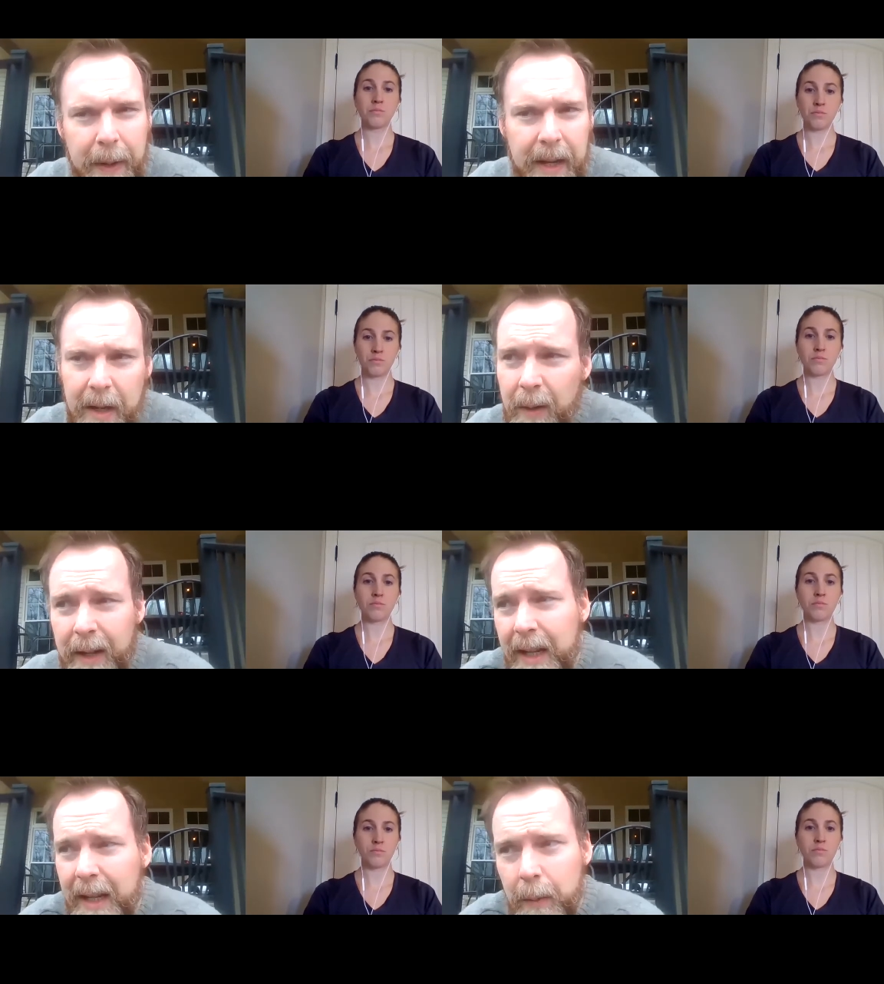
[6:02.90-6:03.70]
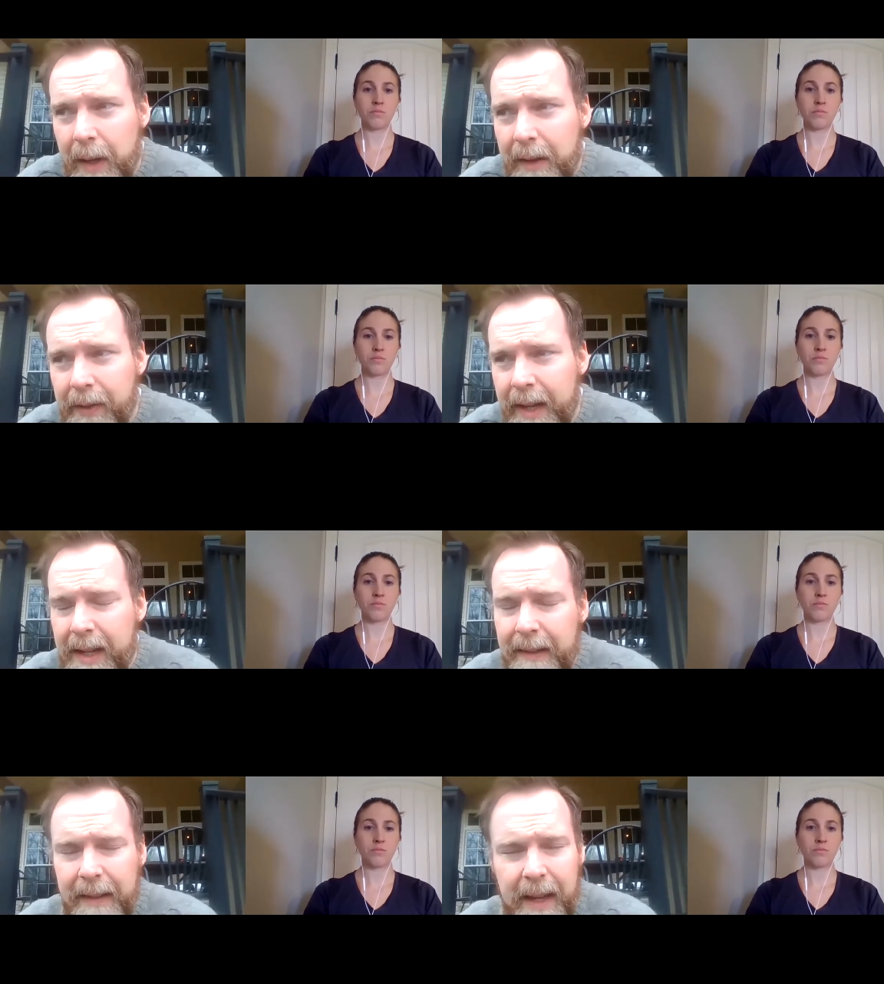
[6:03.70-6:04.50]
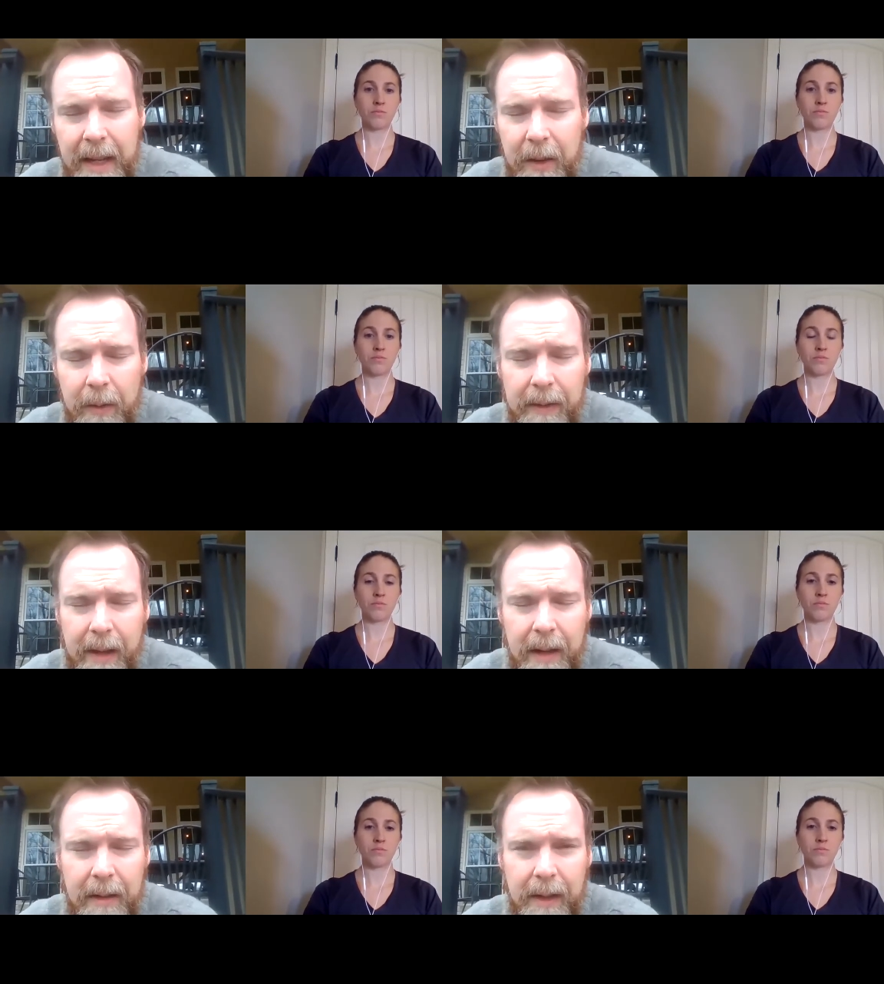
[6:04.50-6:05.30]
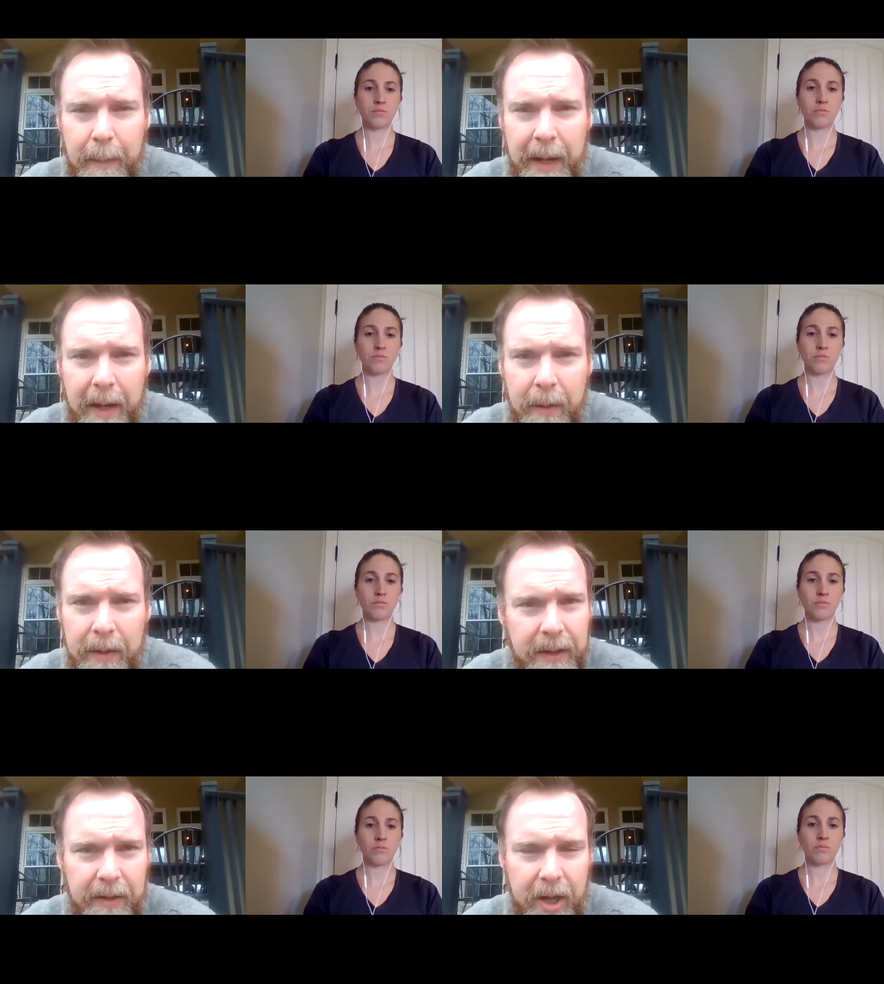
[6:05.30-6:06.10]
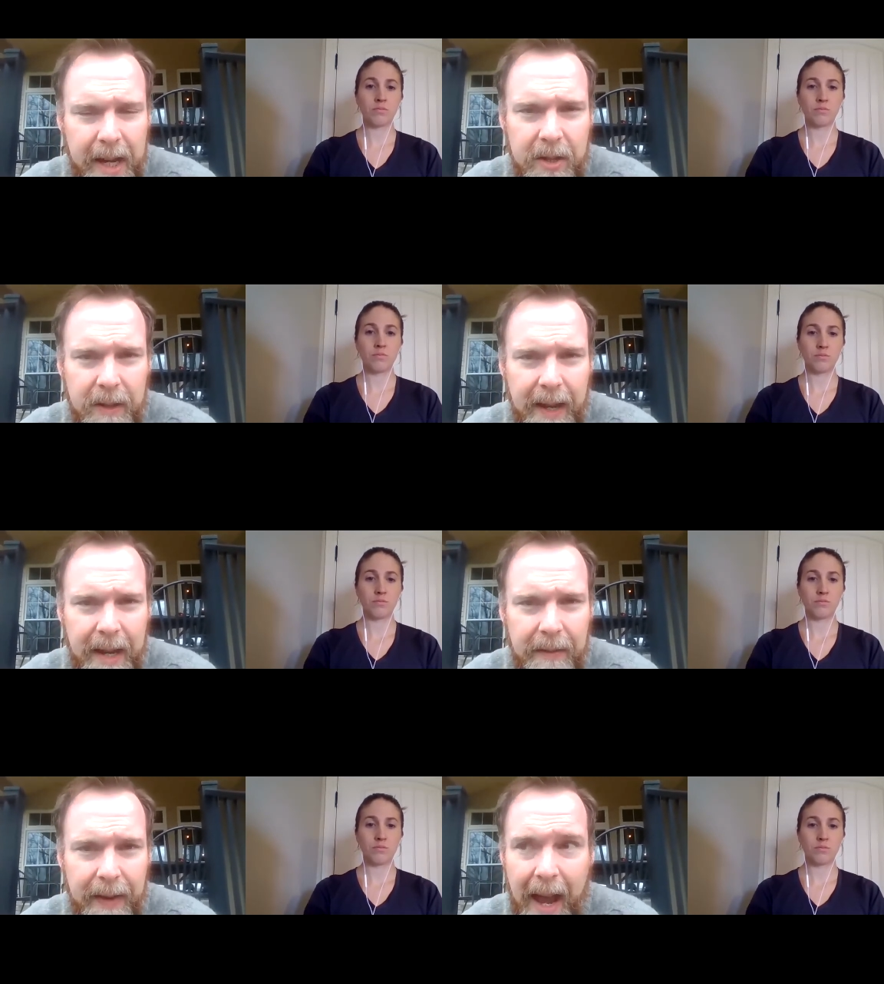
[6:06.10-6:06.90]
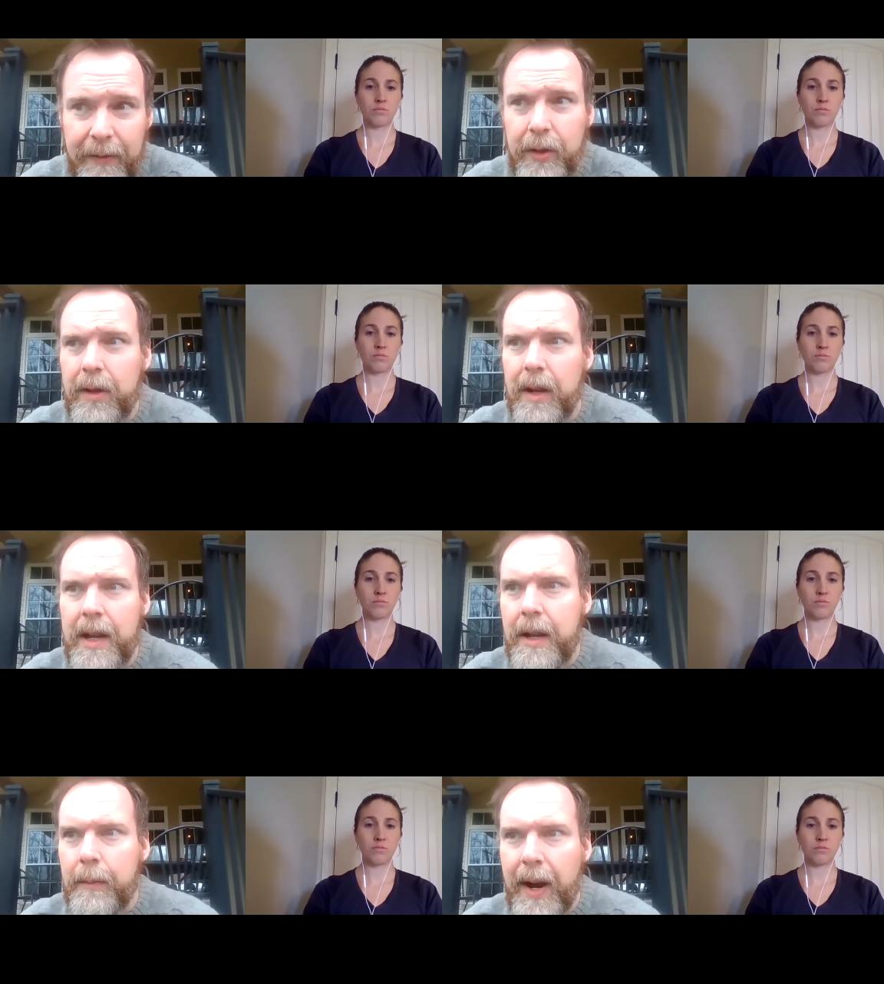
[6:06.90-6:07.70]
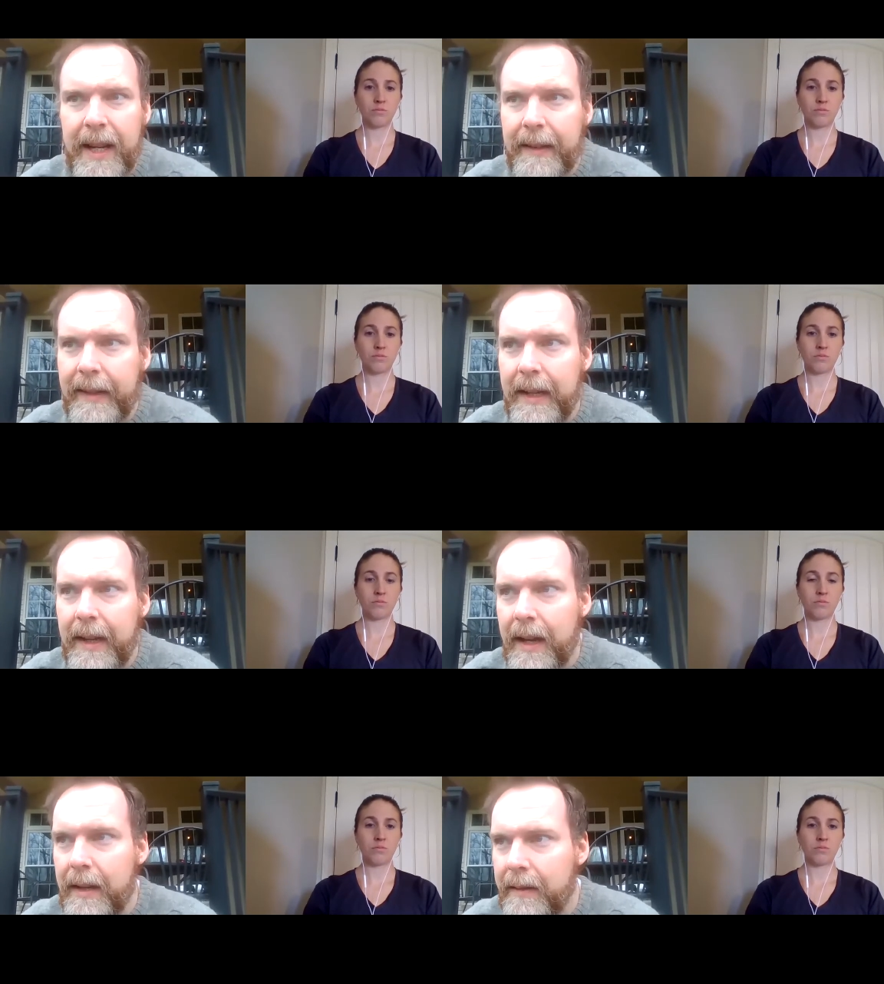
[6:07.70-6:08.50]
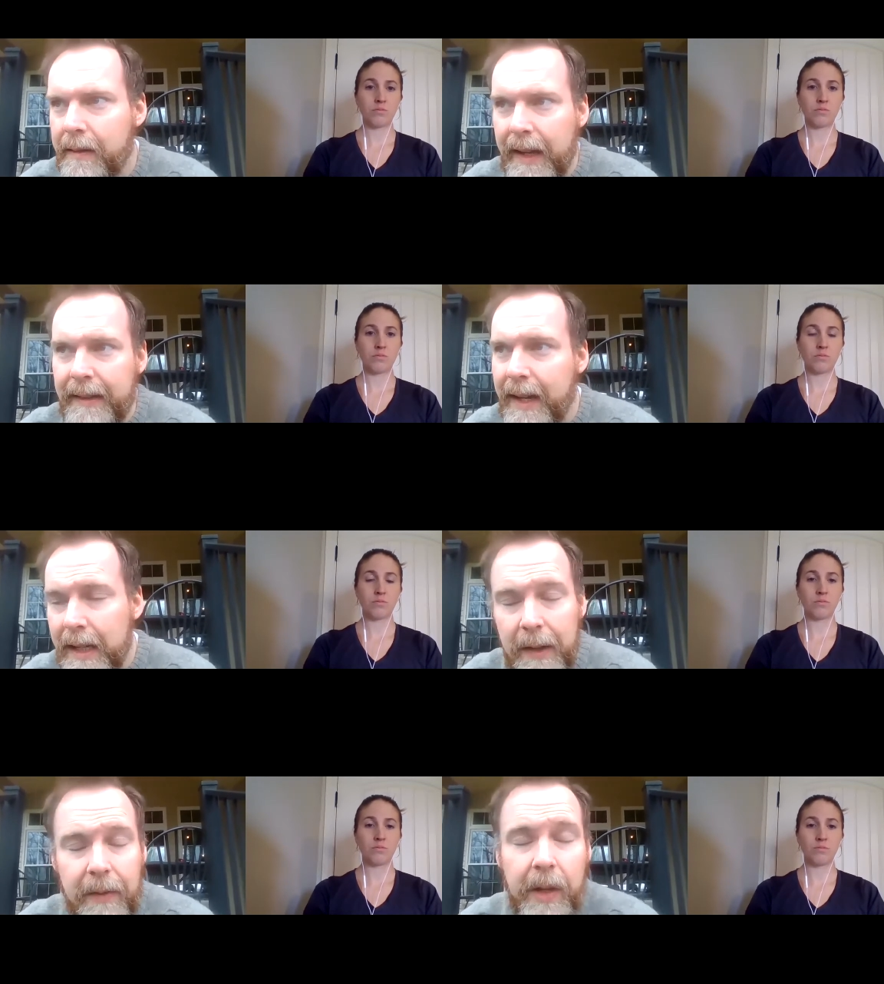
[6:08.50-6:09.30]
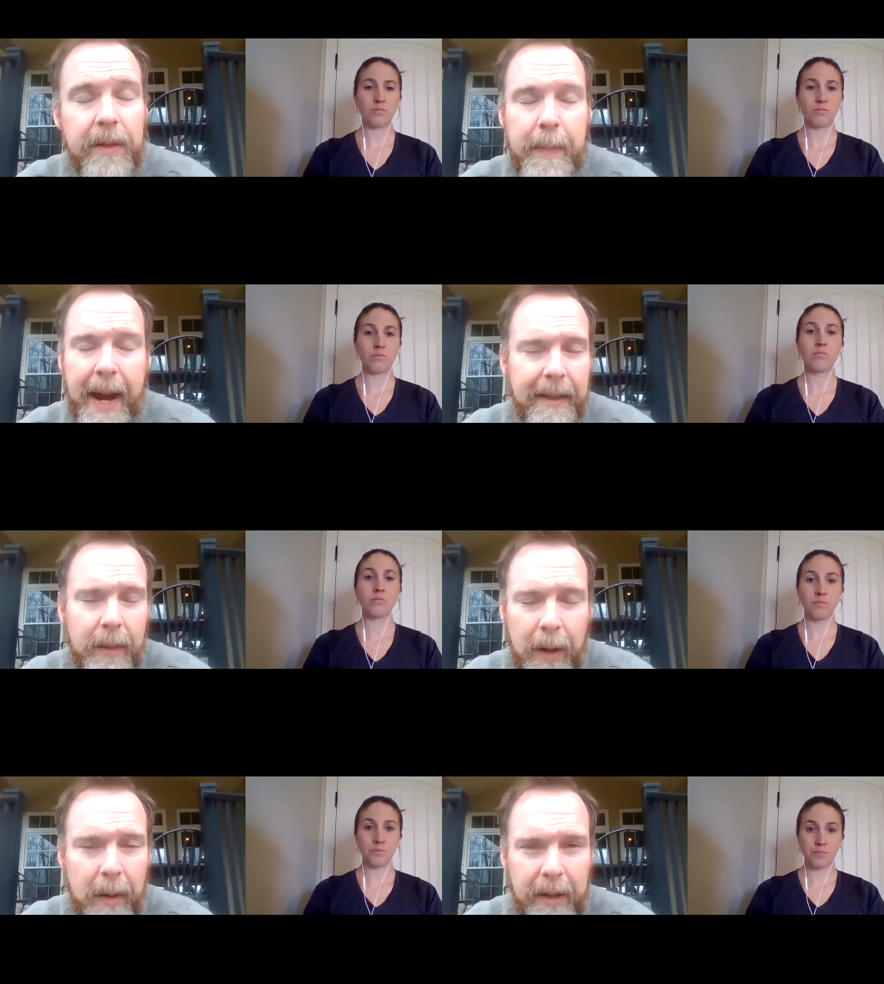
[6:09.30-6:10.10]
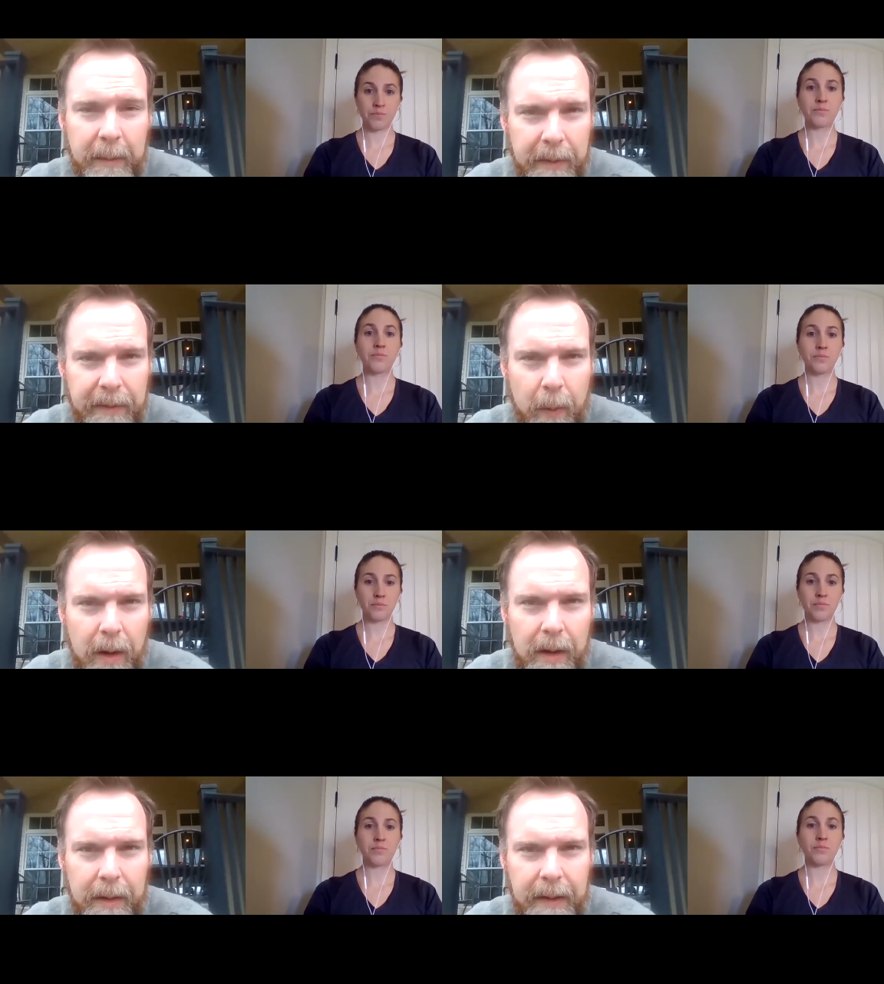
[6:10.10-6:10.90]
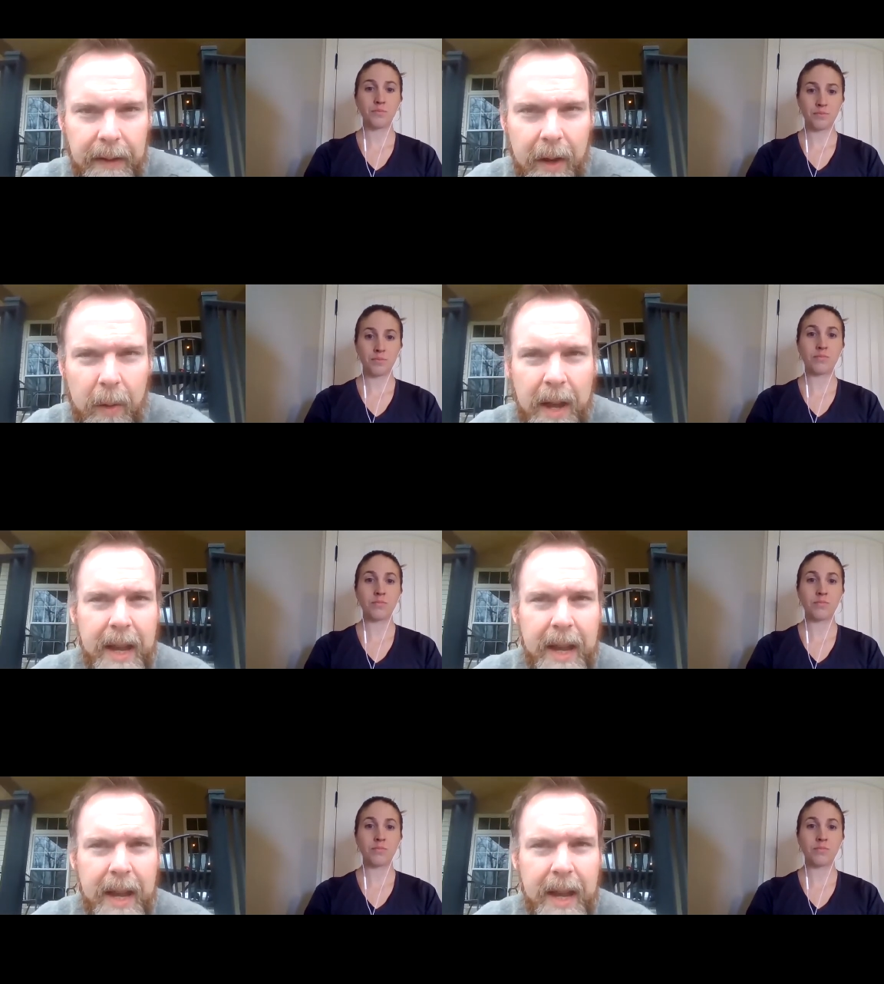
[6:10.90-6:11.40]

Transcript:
Speaker 1: But, you know, we have ladies that, you know, their libido just changes kind of after pregnancy and they say it never goes back to the way it was before. So